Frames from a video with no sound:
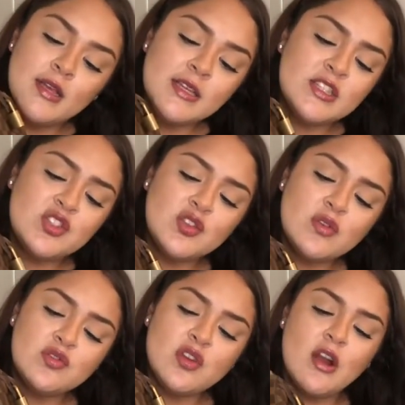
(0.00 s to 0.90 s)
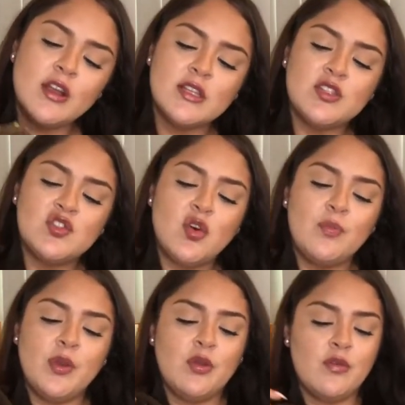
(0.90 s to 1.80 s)
It's so dark. It's so
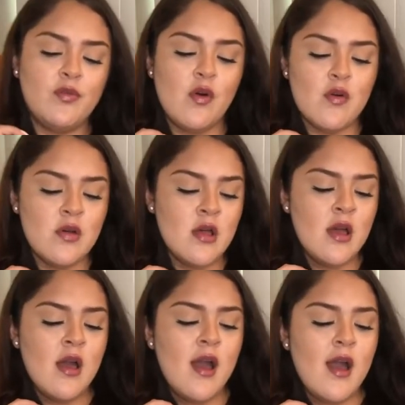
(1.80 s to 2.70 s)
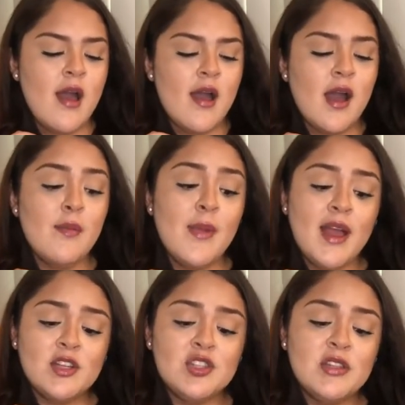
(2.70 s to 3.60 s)
beautiful. I'm
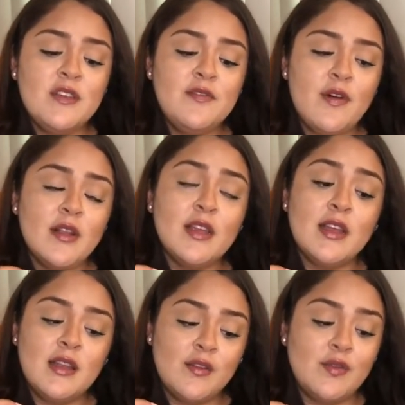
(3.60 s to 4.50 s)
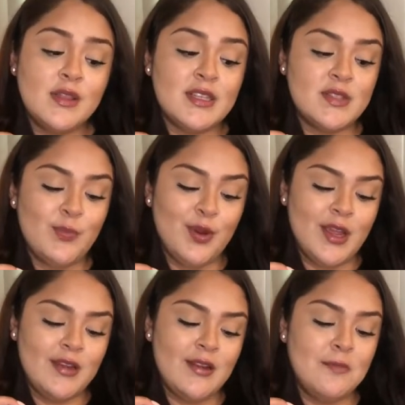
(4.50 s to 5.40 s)
actually falling in love with this
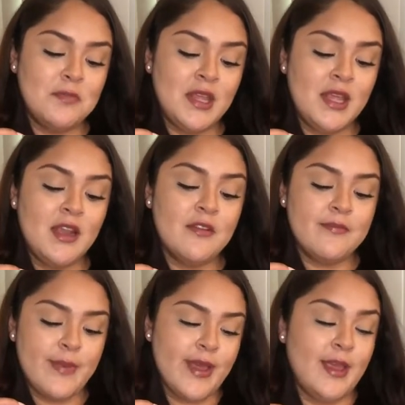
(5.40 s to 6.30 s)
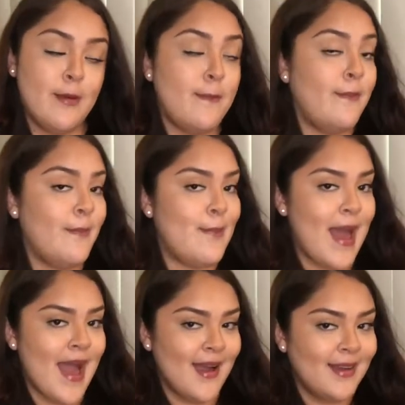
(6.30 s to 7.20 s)
print. I'm thinking of buying a
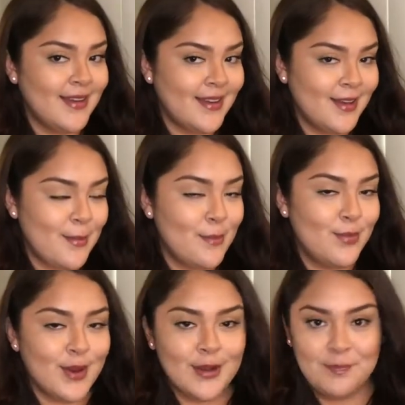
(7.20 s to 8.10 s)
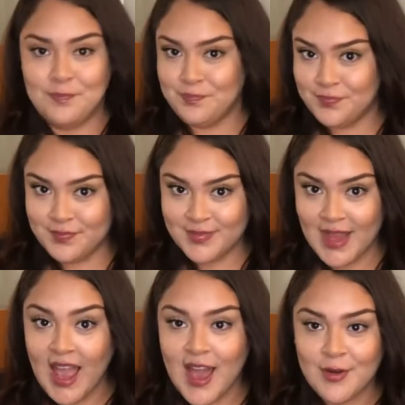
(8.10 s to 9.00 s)
bag, but
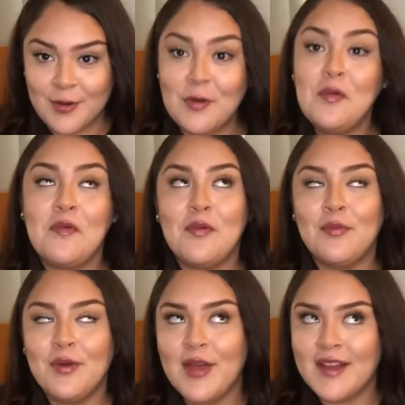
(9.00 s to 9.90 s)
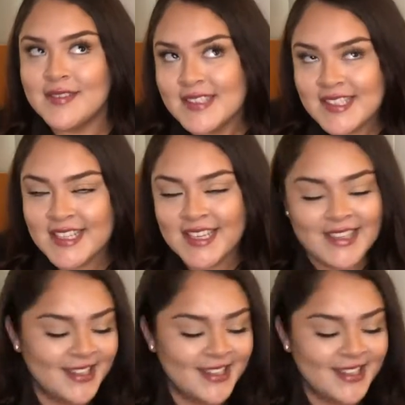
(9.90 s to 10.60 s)
I don't know. We'll have to see.